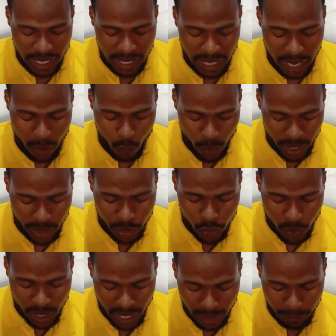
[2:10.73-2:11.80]
Now, when
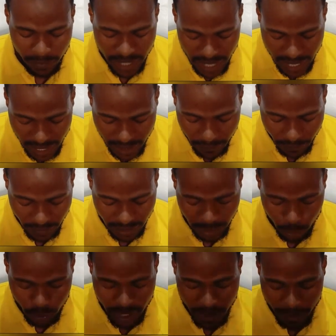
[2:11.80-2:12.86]
you come here
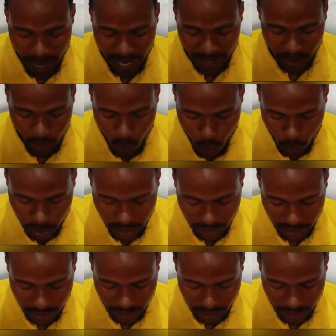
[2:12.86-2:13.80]
to the mine gold,